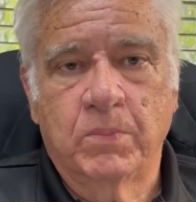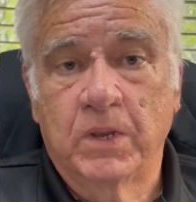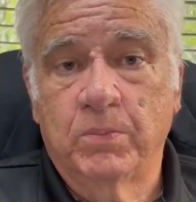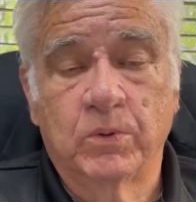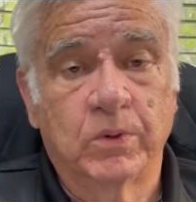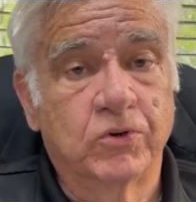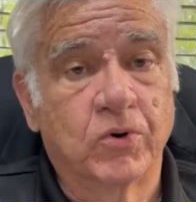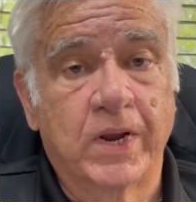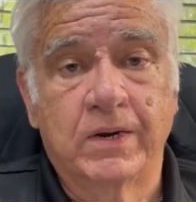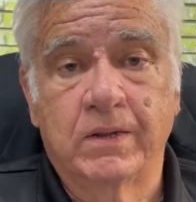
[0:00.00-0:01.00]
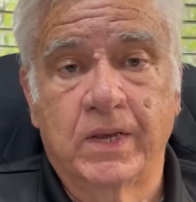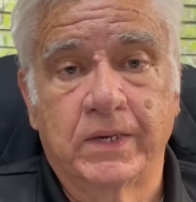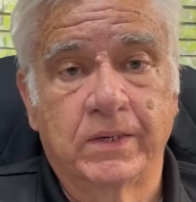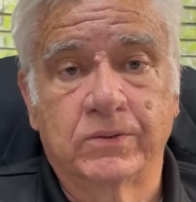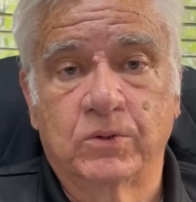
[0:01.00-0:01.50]
people who are trained in
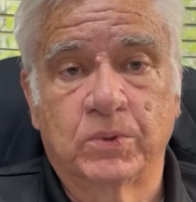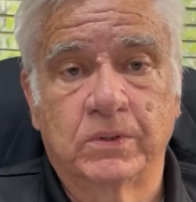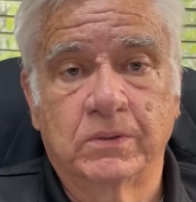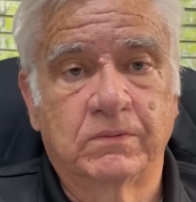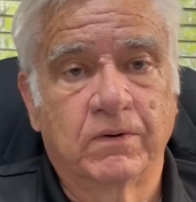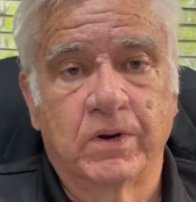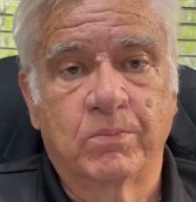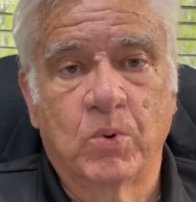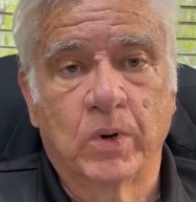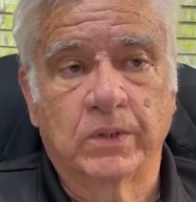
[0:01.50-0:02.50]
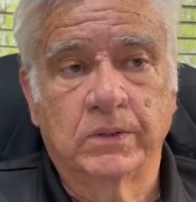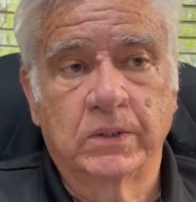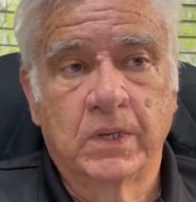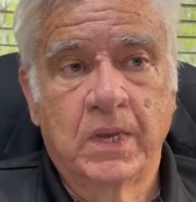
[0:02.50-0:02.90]
that discipline. It's very important.